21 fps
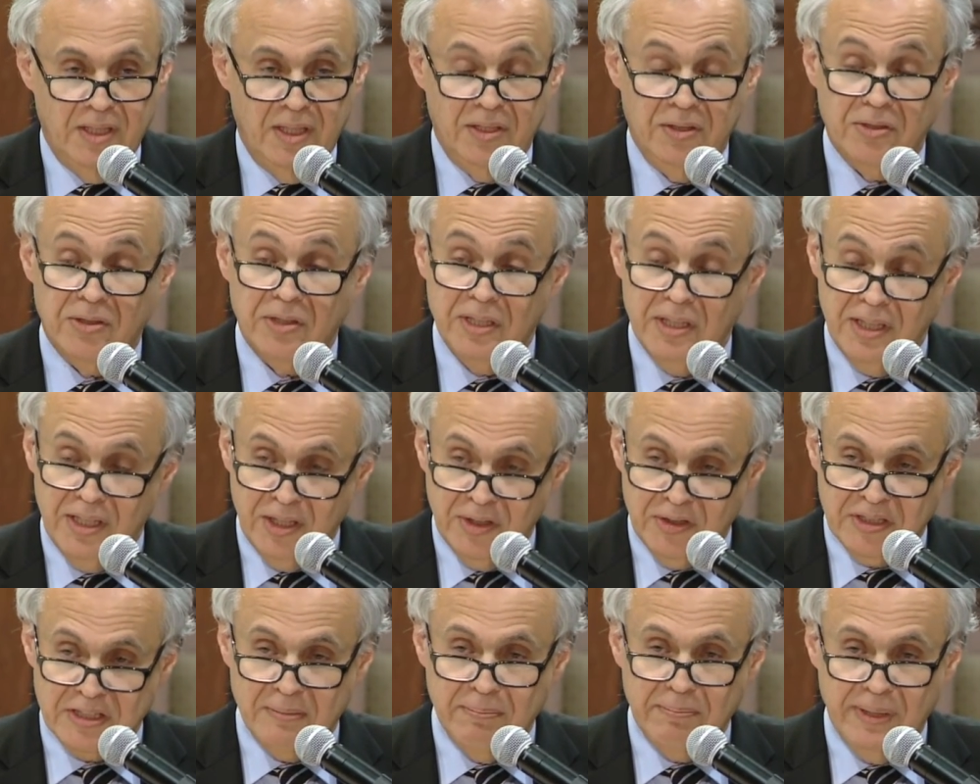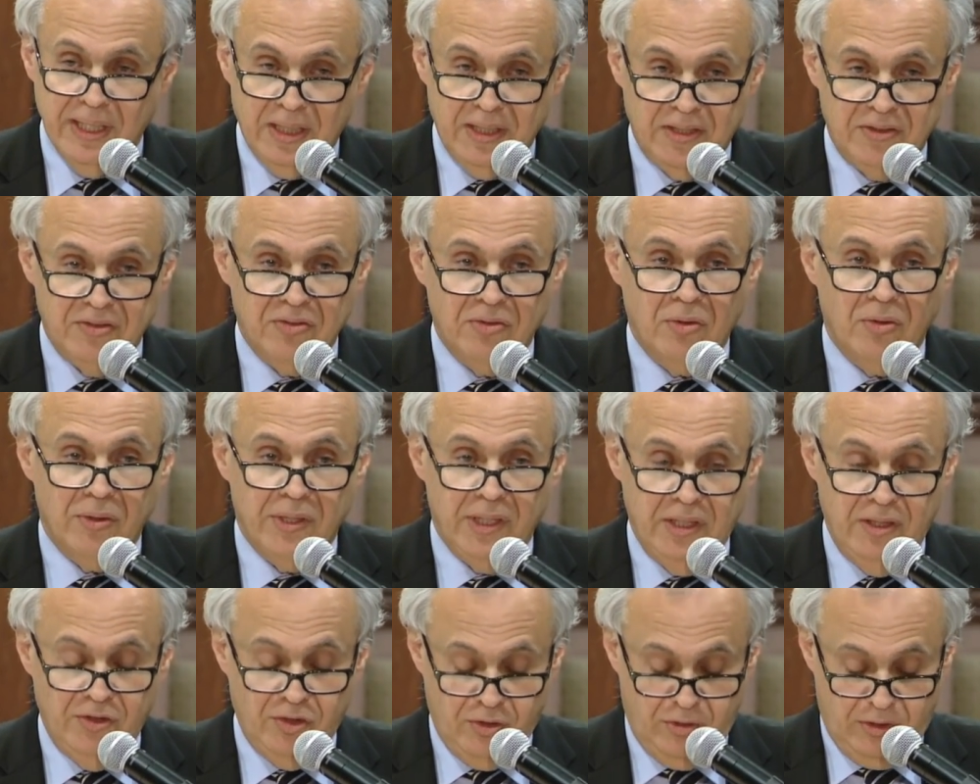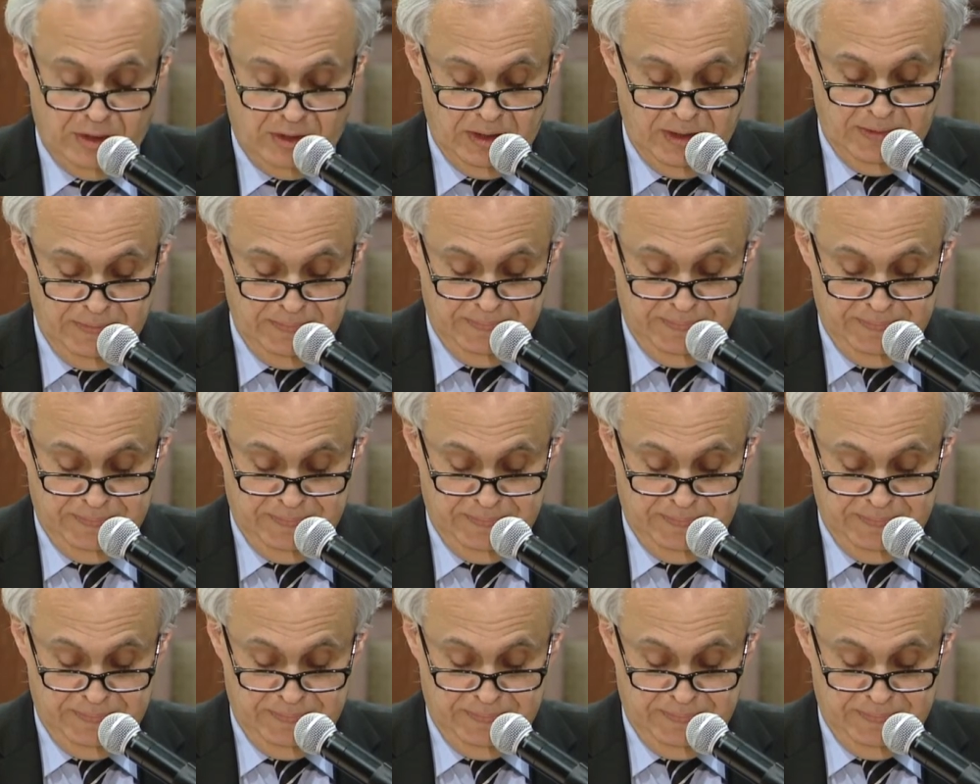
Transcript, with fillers: And you're going to hear a compelling story shortly.